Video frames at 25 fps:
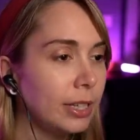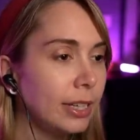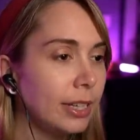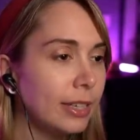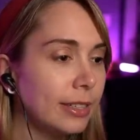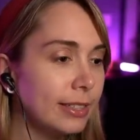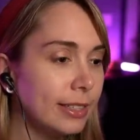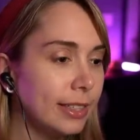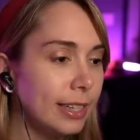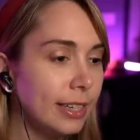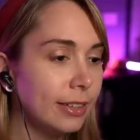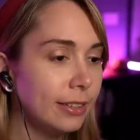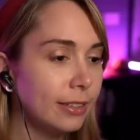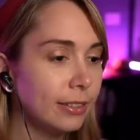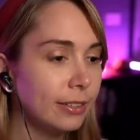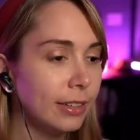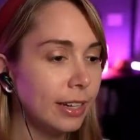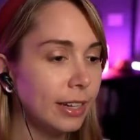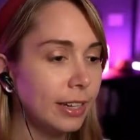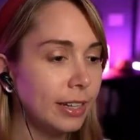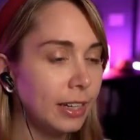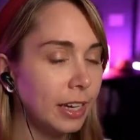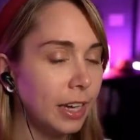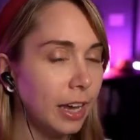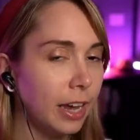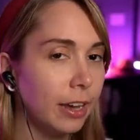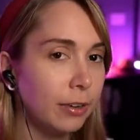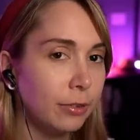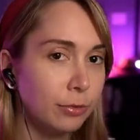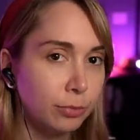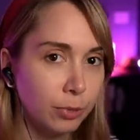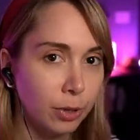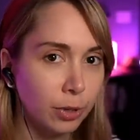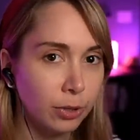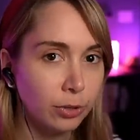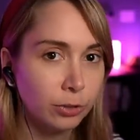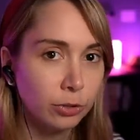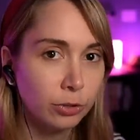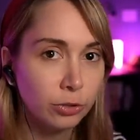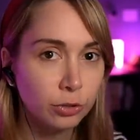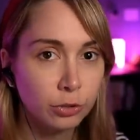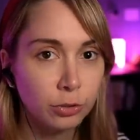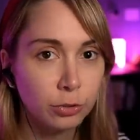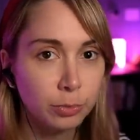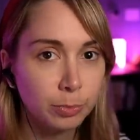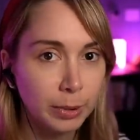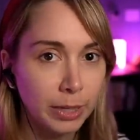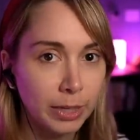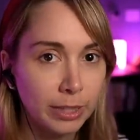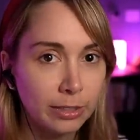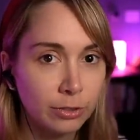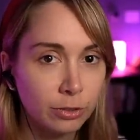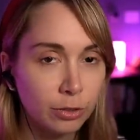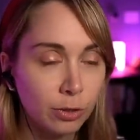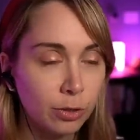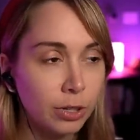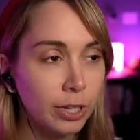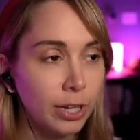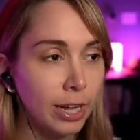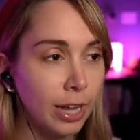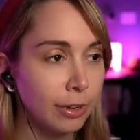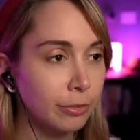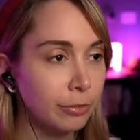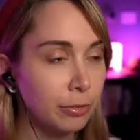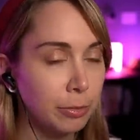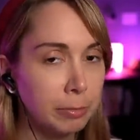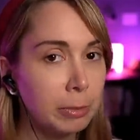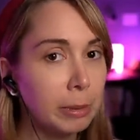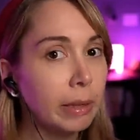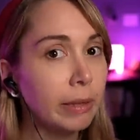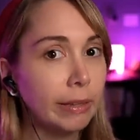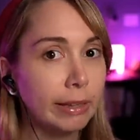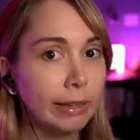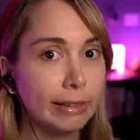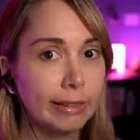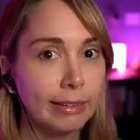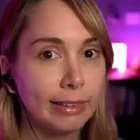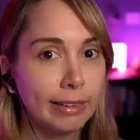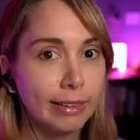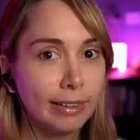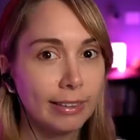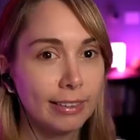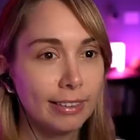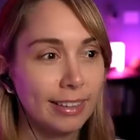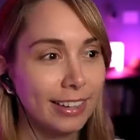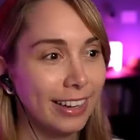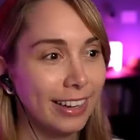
really is either like you have one or two pets or you have a million.